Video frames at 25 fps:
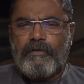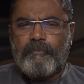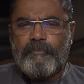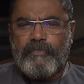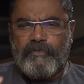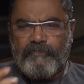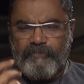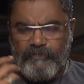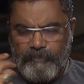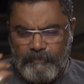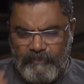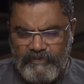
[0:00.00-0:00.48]

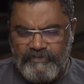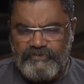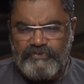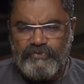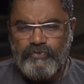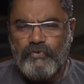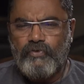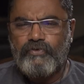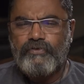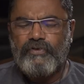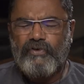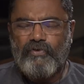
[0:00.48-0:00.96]
But we must
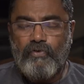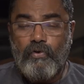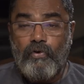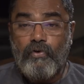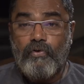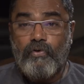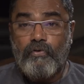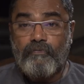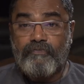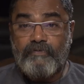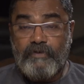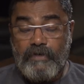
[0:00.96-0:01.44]
know the
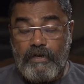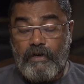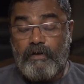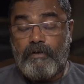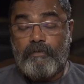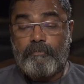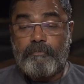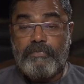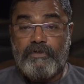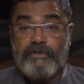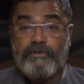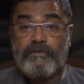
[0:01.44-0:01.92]
wrong of
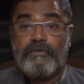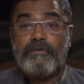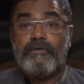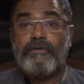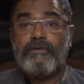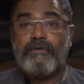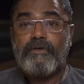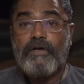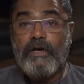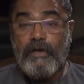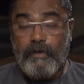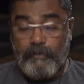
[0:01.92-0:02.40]
carb.
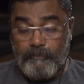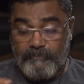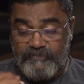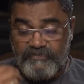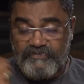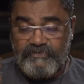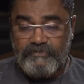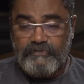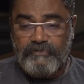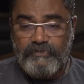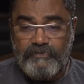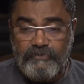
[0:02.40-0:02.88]

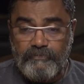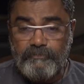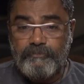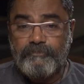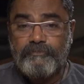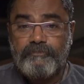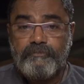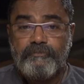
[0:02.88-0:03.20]
Carbs, you know.